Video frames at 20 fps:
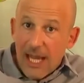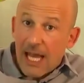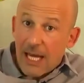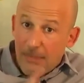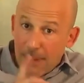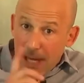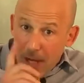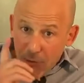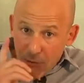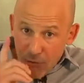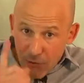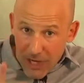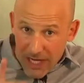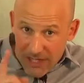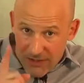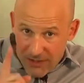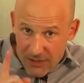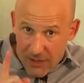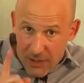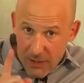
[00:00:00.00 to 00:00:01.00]
And about
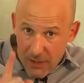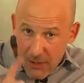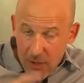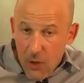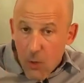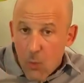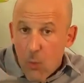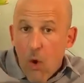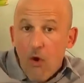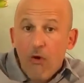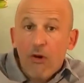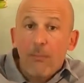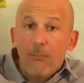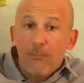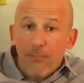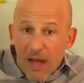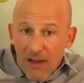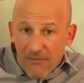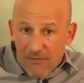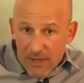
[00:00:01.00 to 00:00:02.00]
risk,
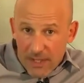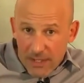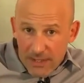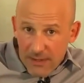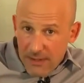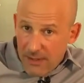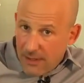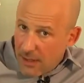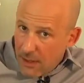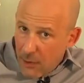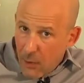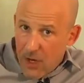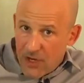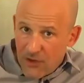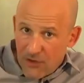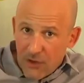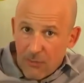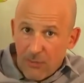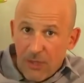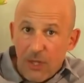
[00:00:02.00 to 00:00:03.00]
Warren Buffett,
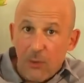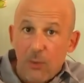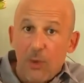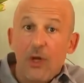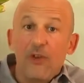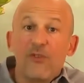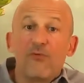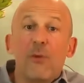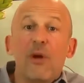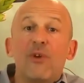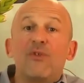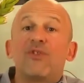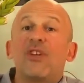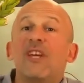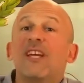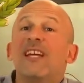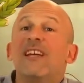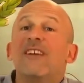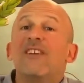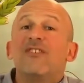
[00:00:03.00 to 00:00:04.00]
unquestionably the world's
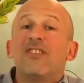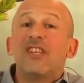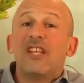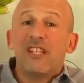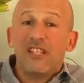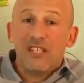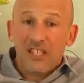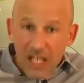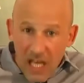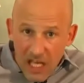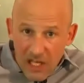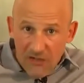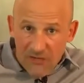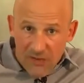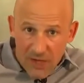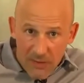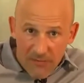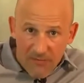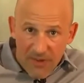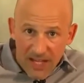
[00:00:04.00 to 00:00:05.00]
most
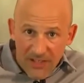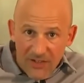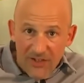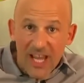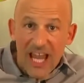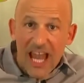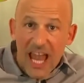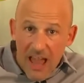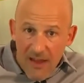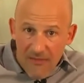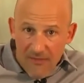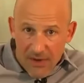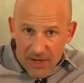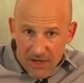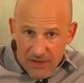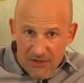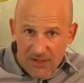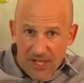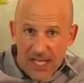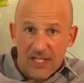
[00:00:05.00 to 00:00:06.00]
successful investor
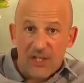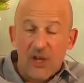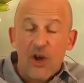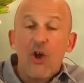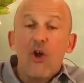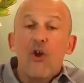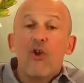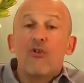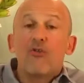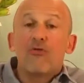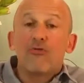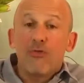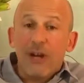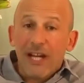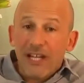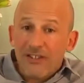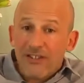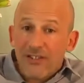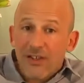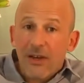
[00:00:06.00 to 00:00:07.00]
ever, said,
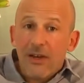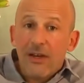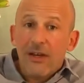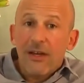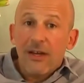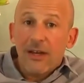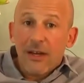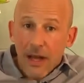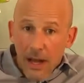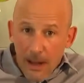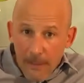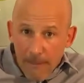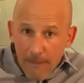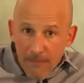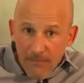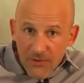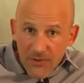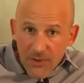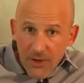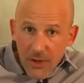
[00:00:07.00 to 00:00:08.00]
"Risk
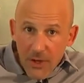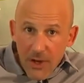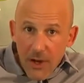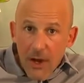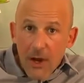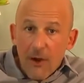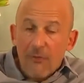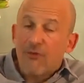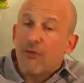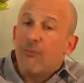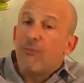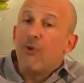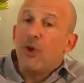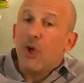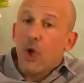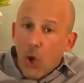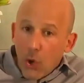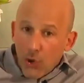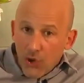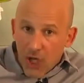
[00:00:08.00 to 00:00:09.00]
comes
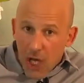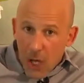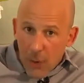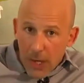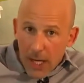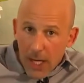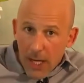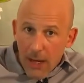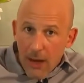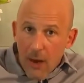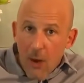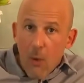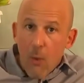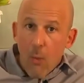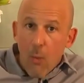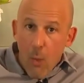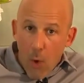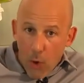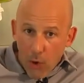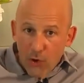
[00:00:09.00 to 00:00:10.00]
from not knowing
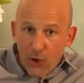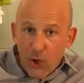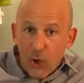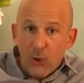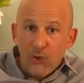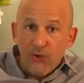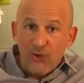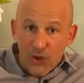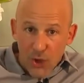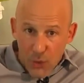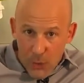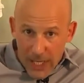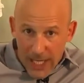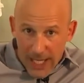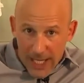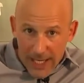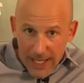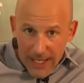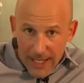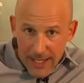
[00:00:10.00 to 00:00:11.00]
what you're
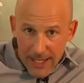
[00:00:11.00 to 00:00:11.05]
doing."